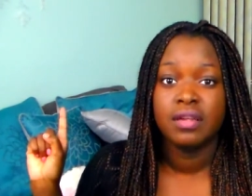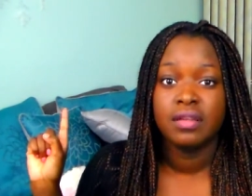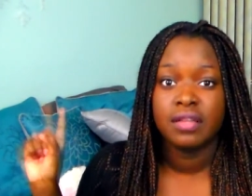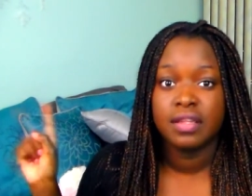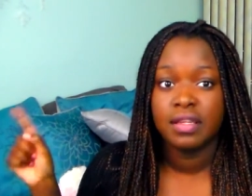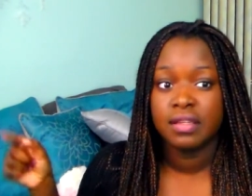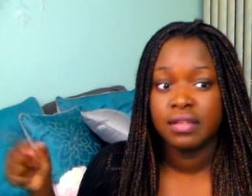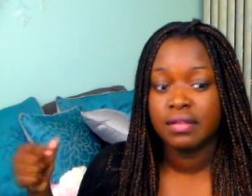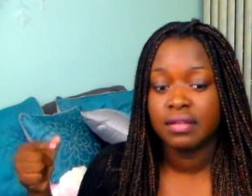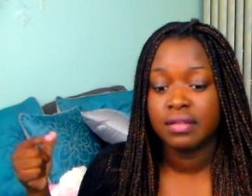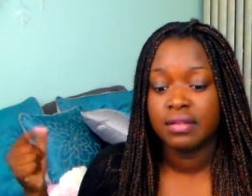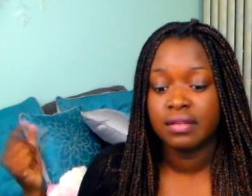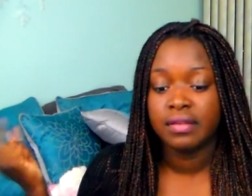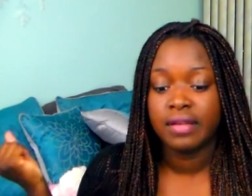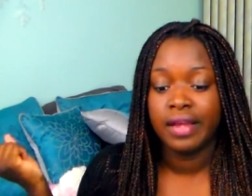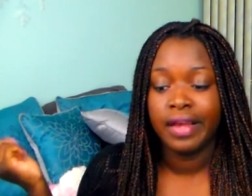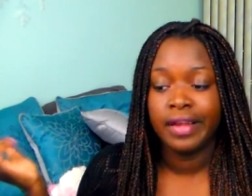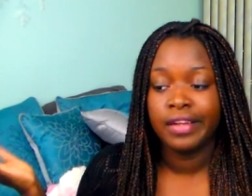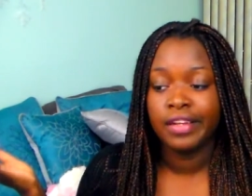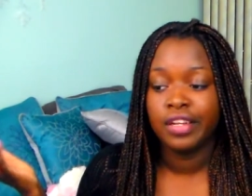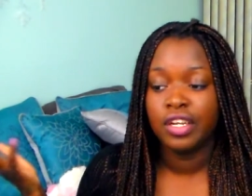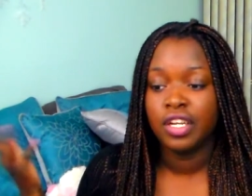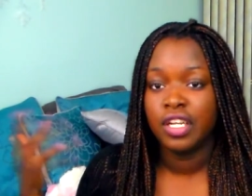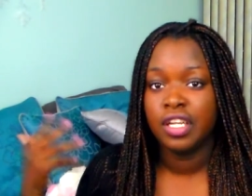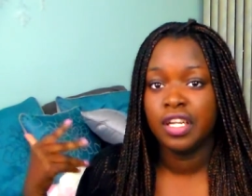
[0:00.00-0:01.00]
this
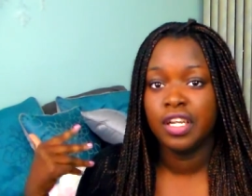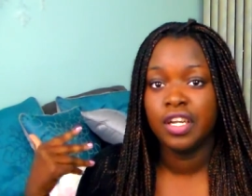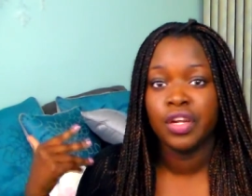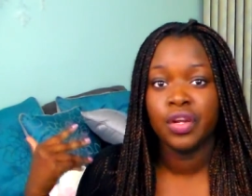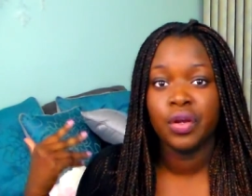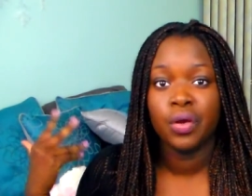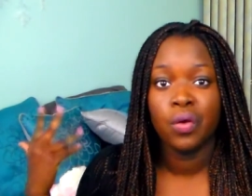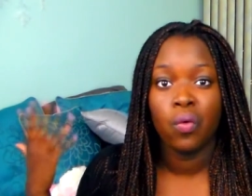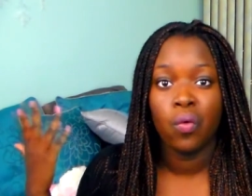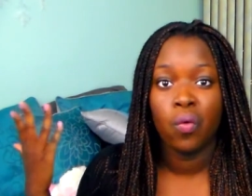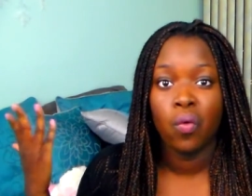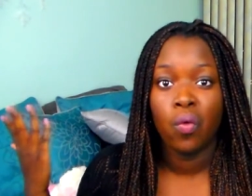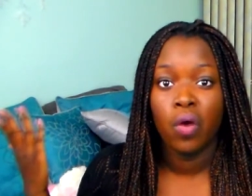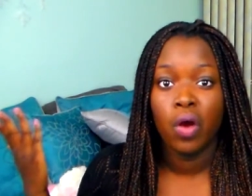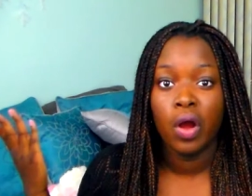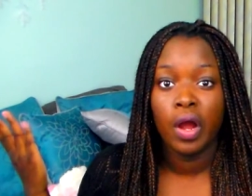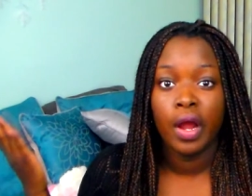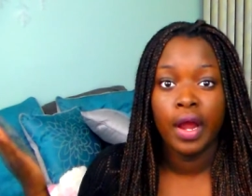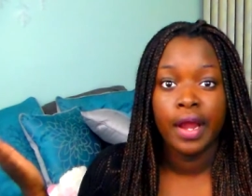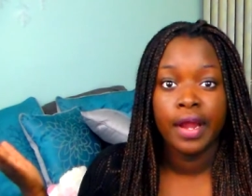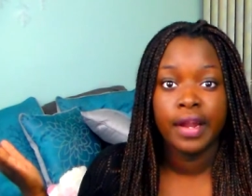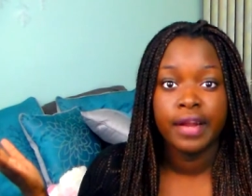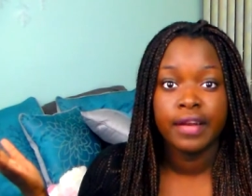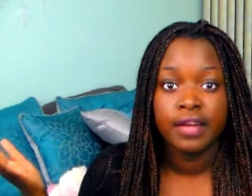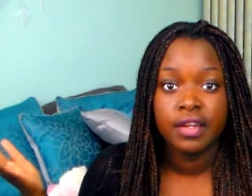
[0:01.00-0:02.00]
end of the year
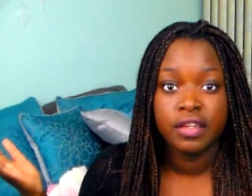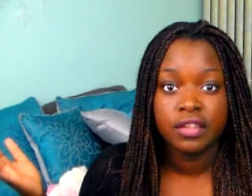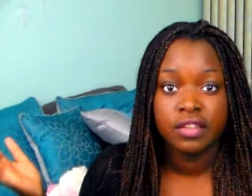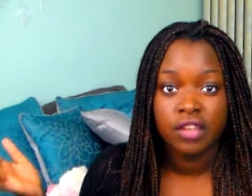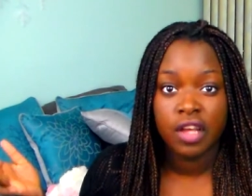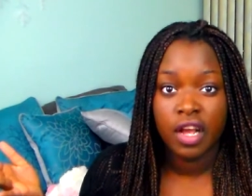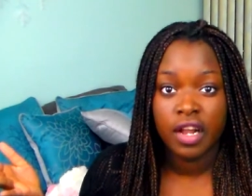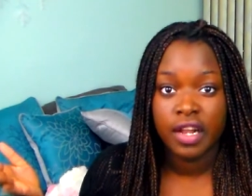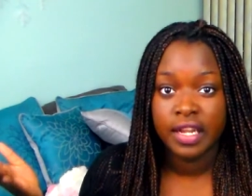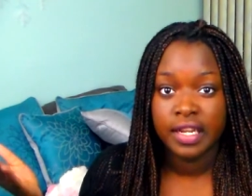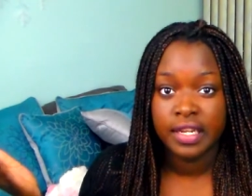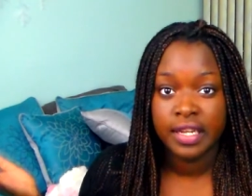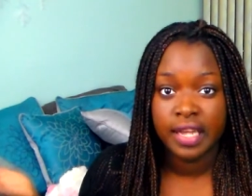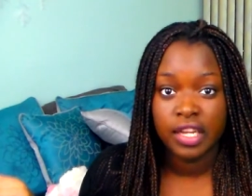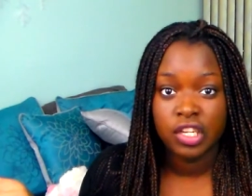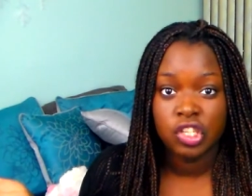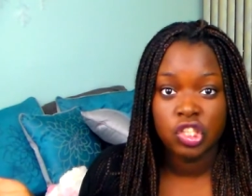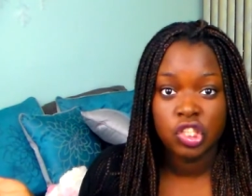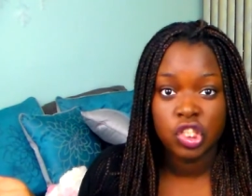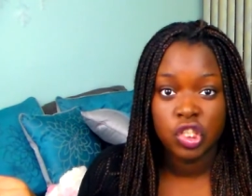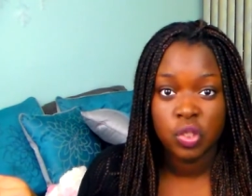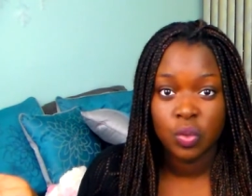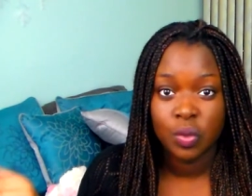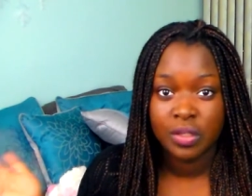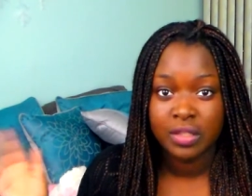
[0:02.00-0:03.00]
or starting
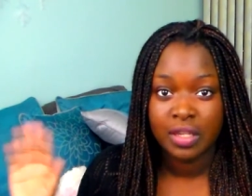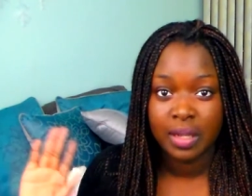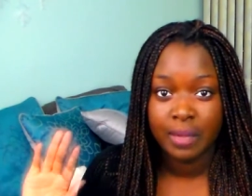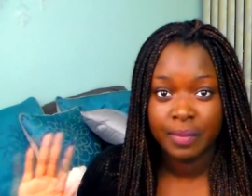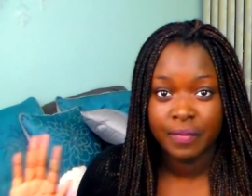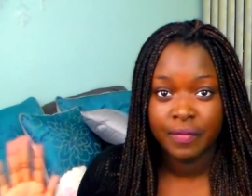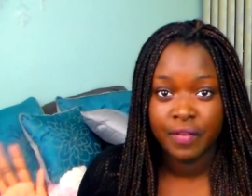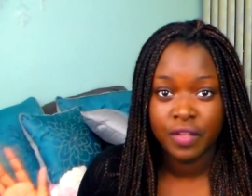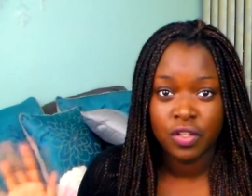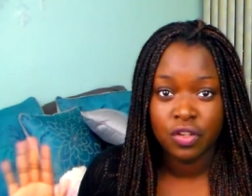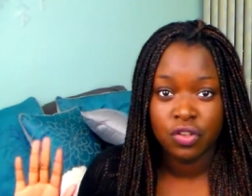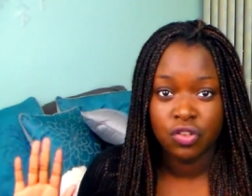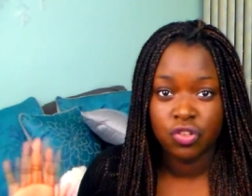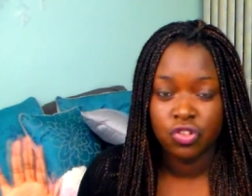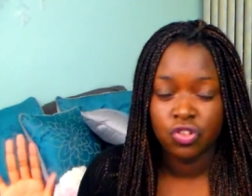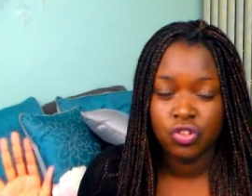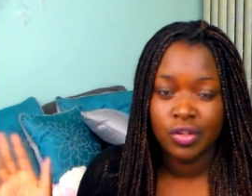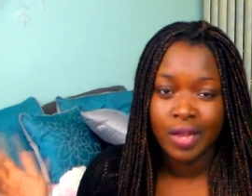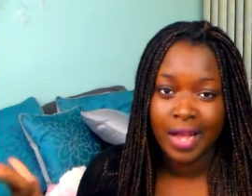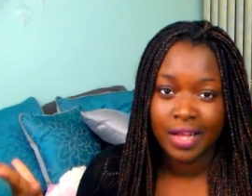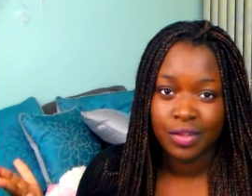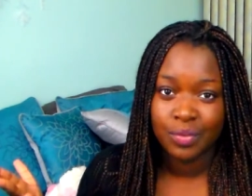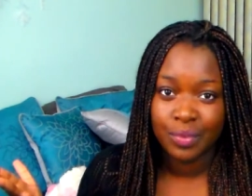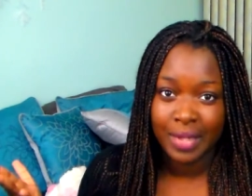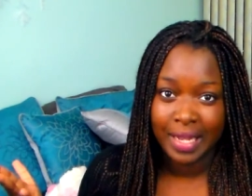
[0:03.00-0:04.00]
next year, what type of videos you
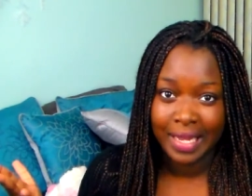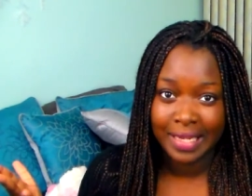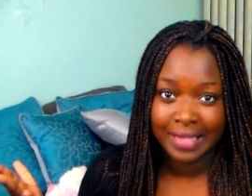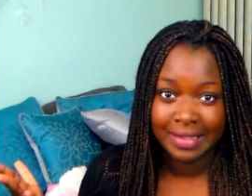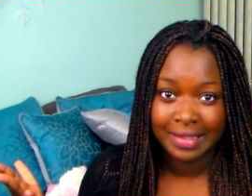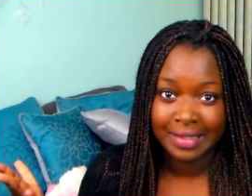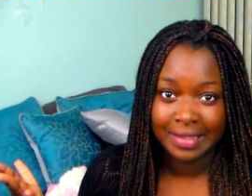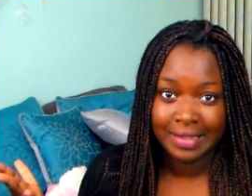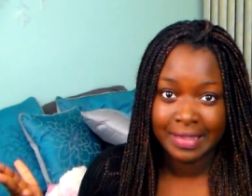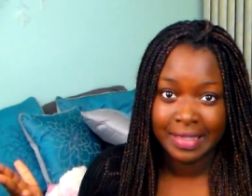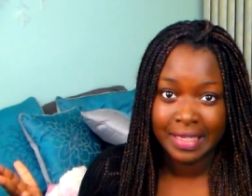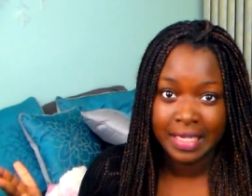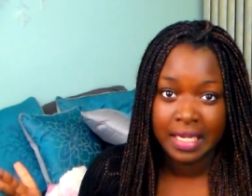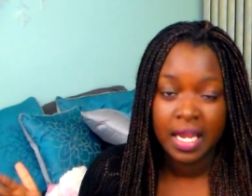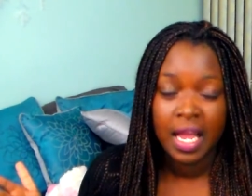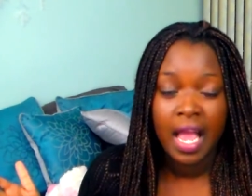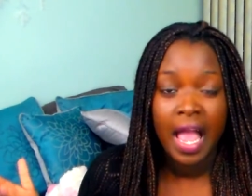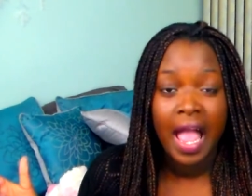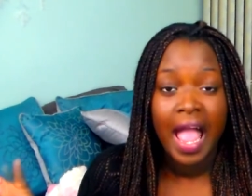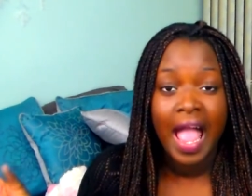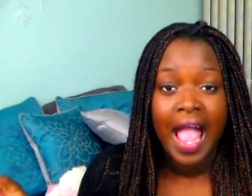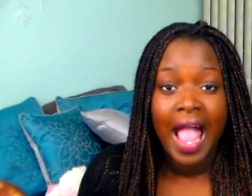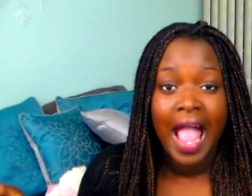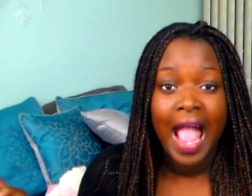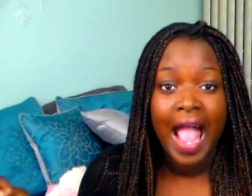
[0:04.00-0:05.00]
guys would like to see.
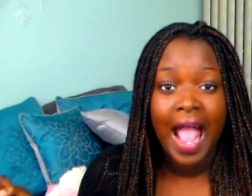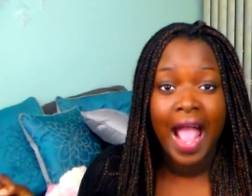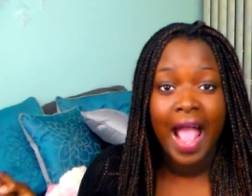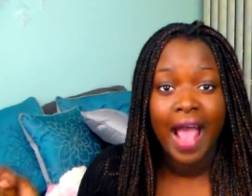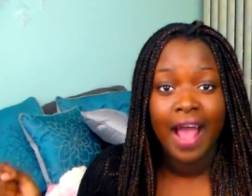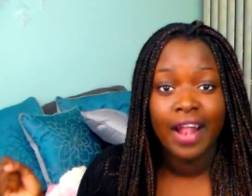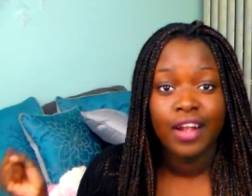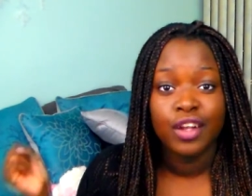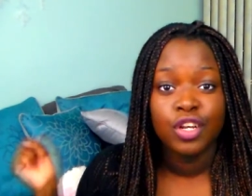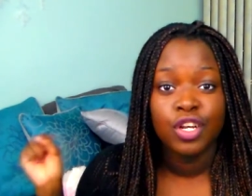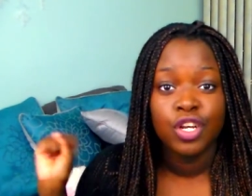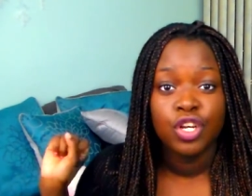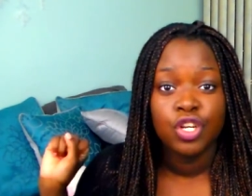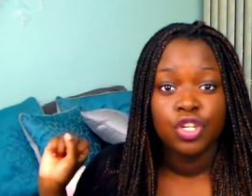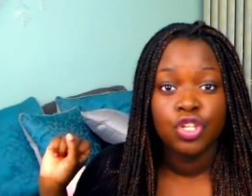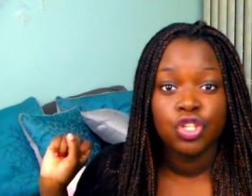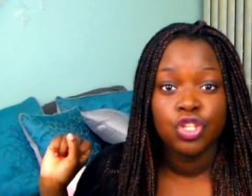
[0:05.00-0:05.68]
And